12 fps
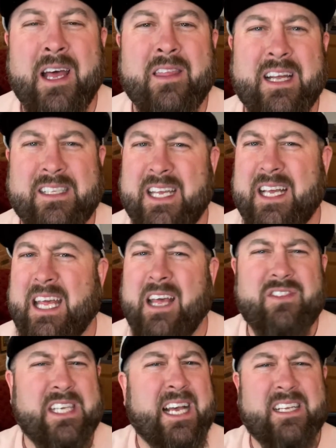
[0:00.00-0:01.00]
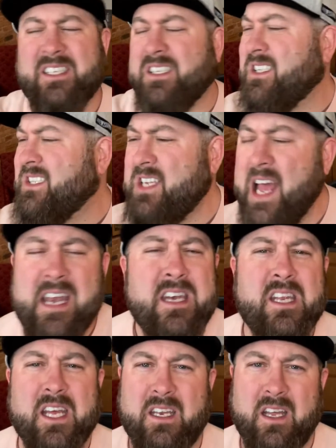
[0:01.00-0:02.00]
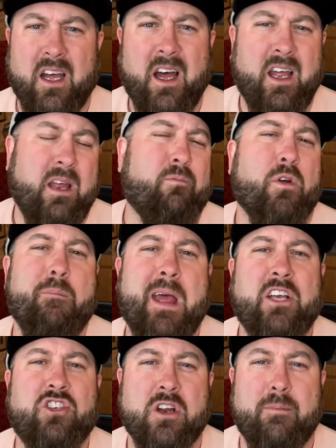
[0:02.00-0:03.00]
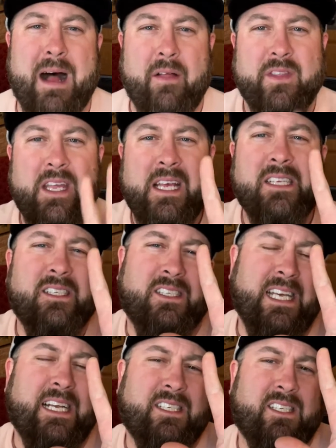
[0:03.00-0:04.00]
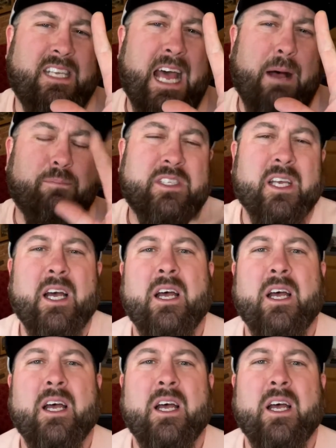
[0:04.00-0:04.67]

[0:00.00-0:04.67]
that gives extended information about these 6 steps